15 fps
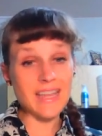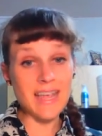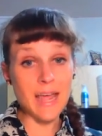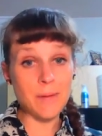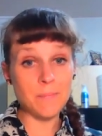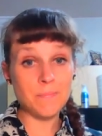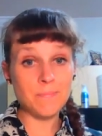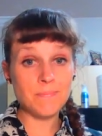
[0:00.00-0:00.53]

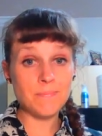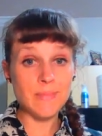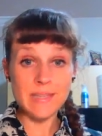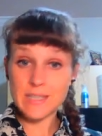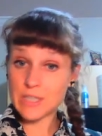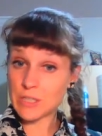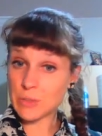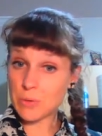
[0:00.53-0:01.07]
Again,
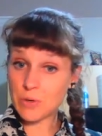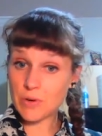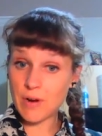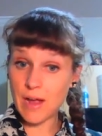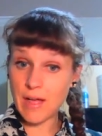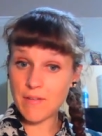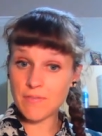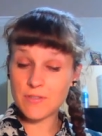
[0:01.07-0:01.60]
this is your
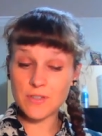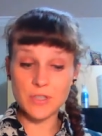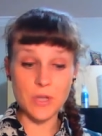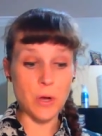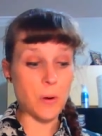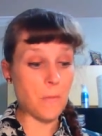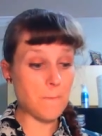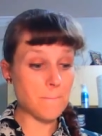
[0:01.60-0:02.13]
craft,
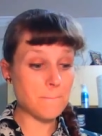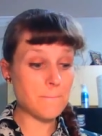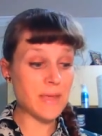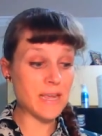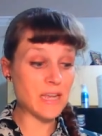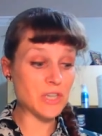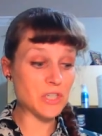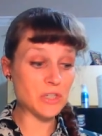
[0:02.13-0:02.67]
so
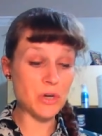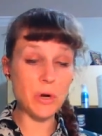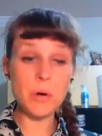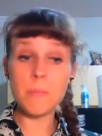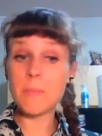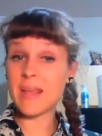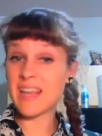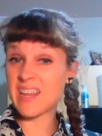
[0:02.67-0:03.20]
make it your
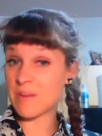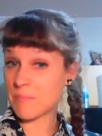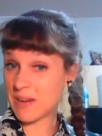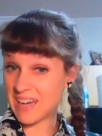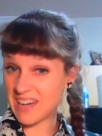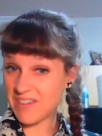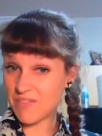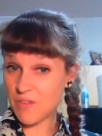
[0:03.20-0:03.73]
own, make it
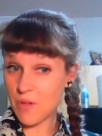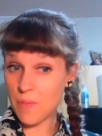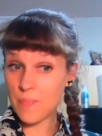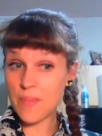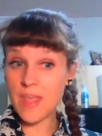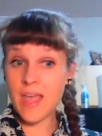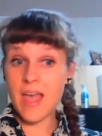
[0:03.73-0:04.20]
meaningful,